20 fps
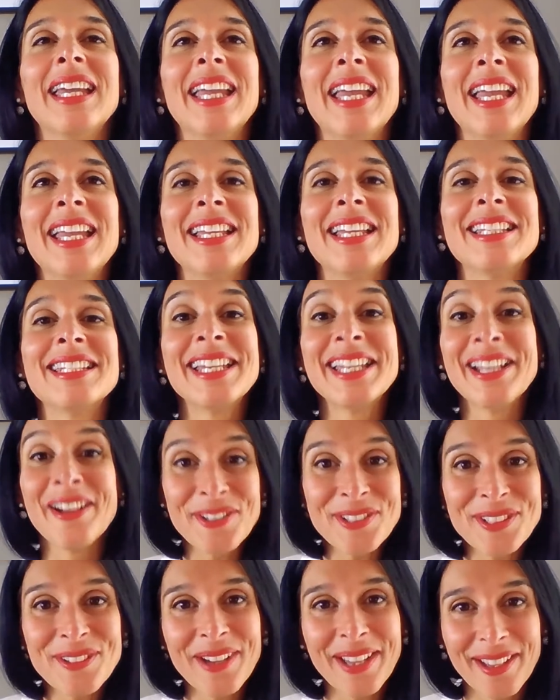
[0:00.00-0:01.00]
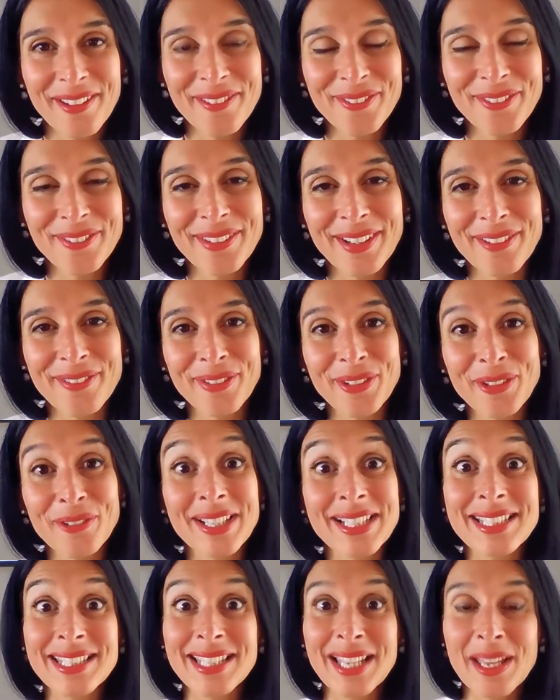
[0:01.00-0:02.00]
And I also have a few
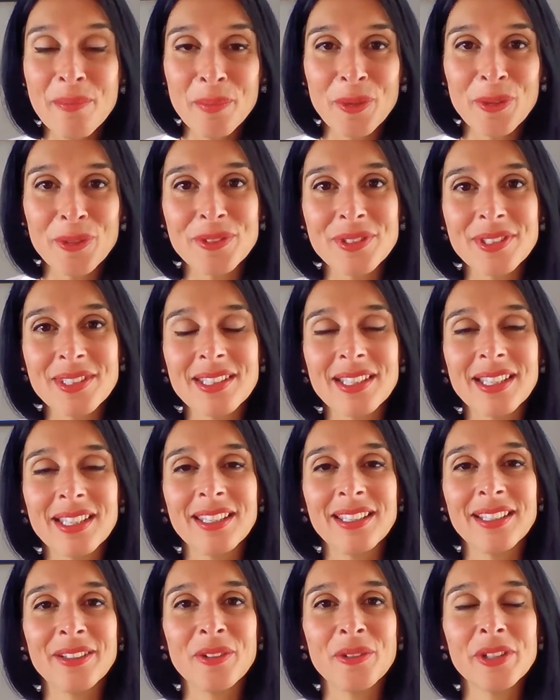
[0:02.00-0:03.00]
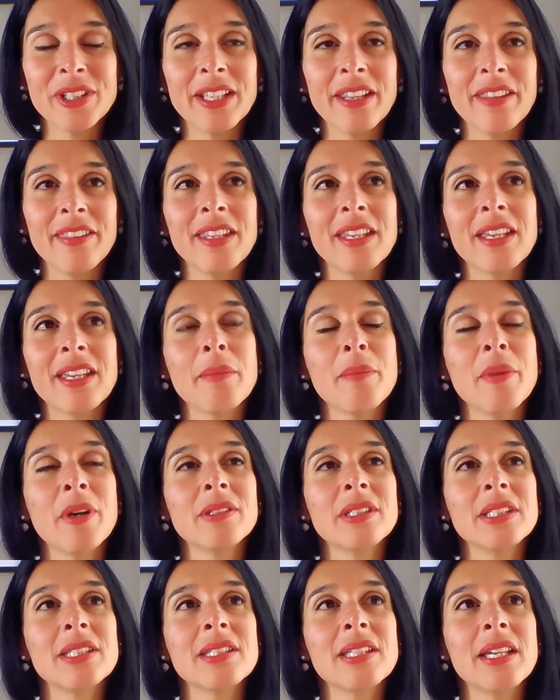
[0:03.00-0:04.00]
examples, when I think about
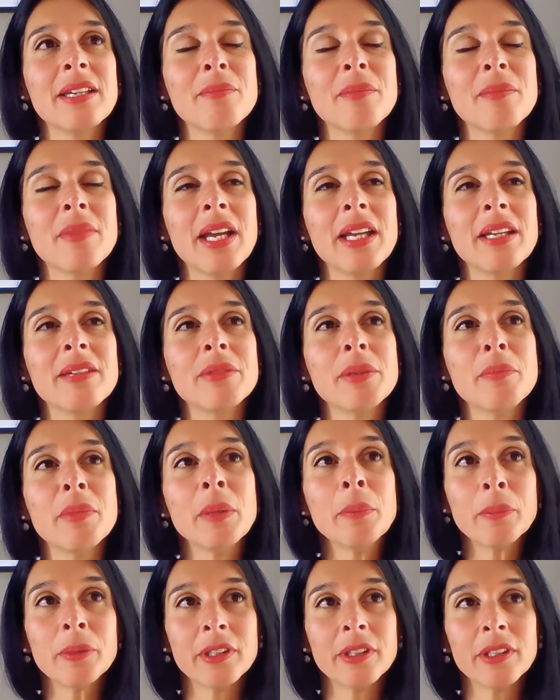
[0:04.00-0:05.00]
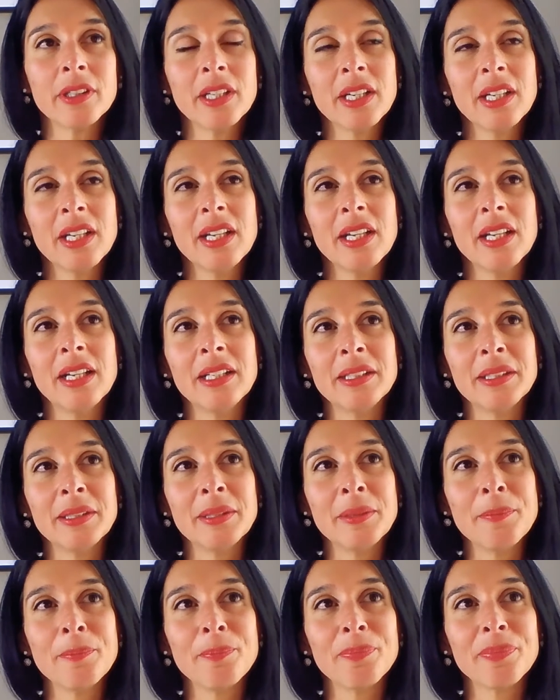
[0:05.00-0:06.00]
this. I remember
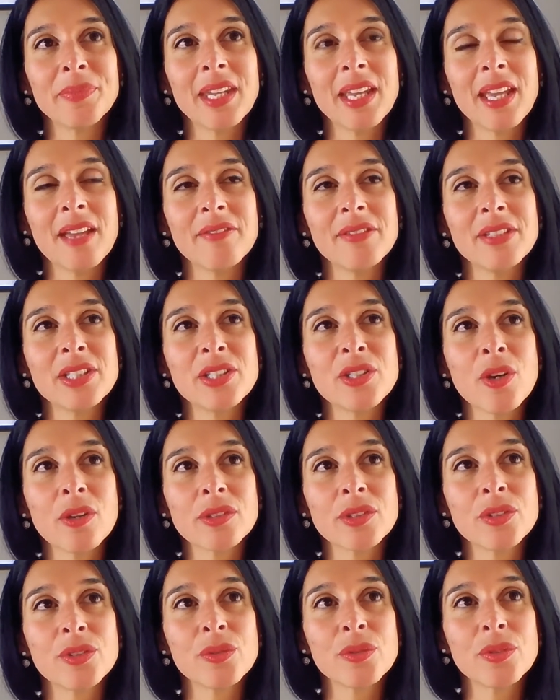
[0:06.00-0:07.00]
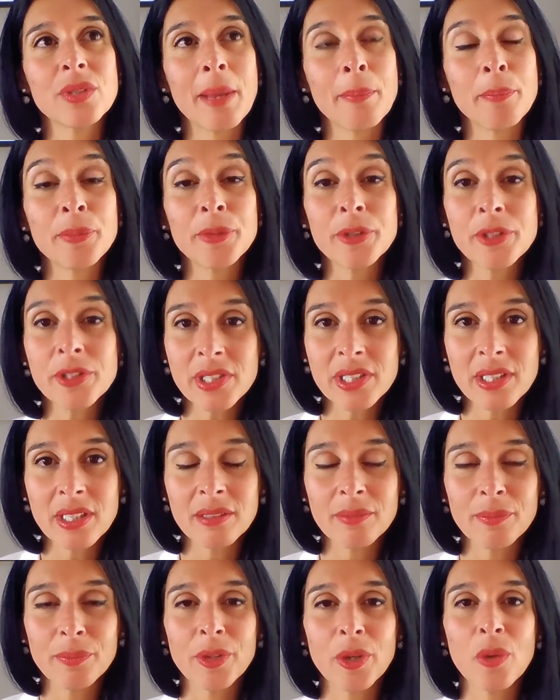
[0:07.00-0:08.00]
having talked to a
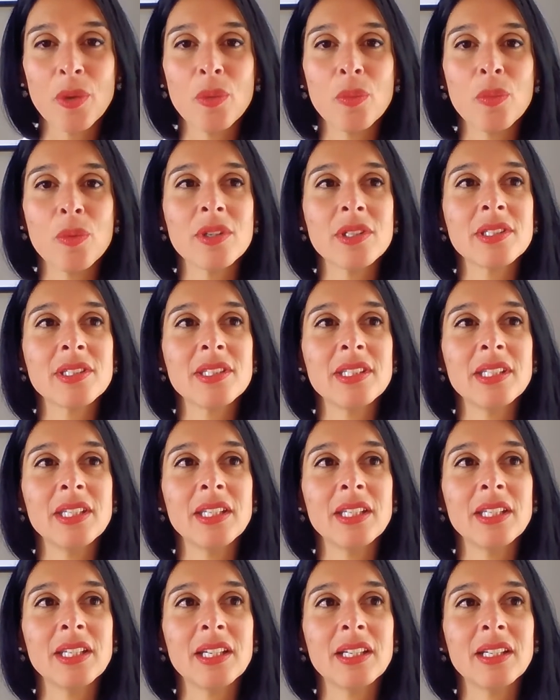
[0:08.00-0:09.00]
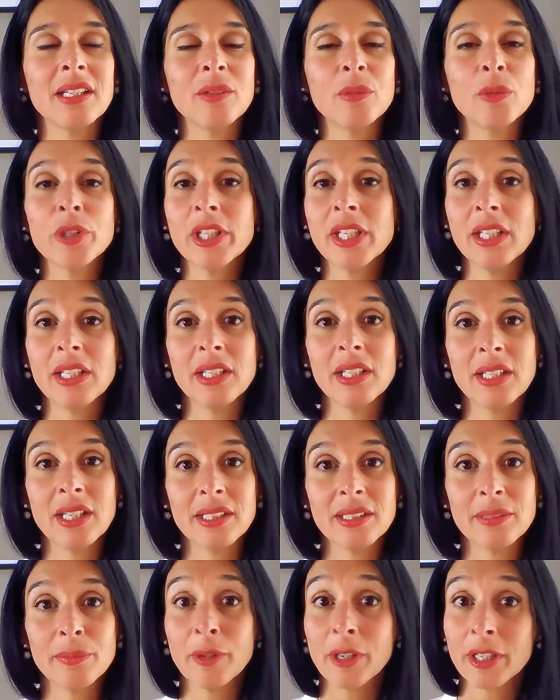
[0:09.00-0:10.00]
person who was working in a
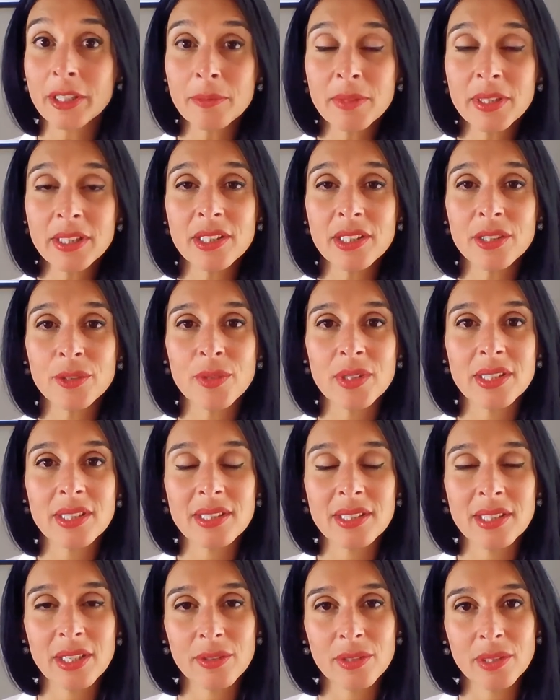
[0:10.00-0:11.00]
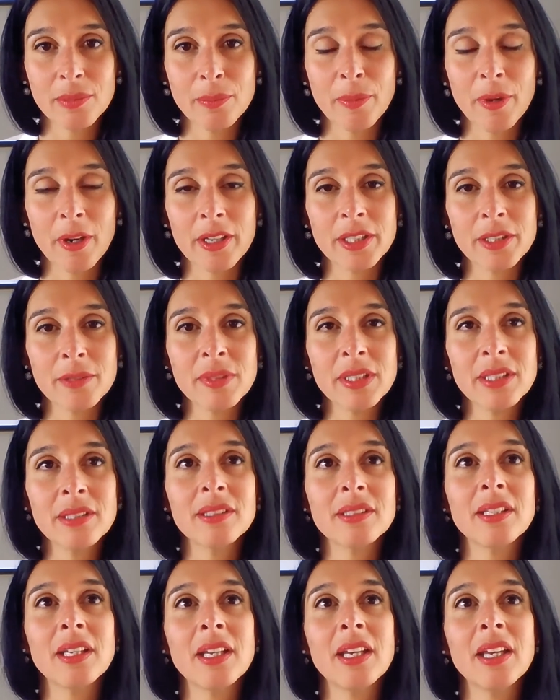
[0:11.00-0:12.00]
department. It was a sales department.
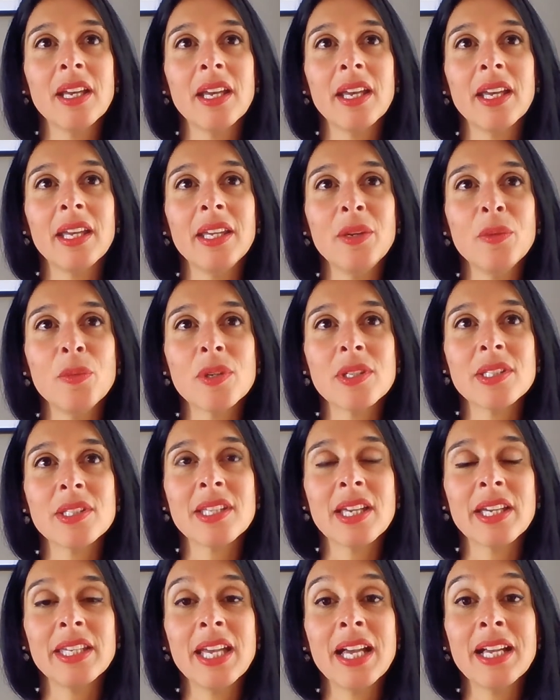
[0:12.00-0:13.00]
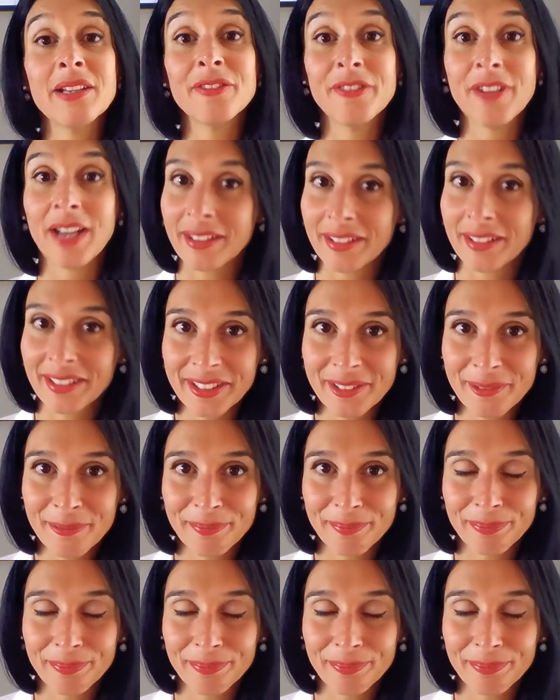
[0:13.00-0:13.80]
He was a young father.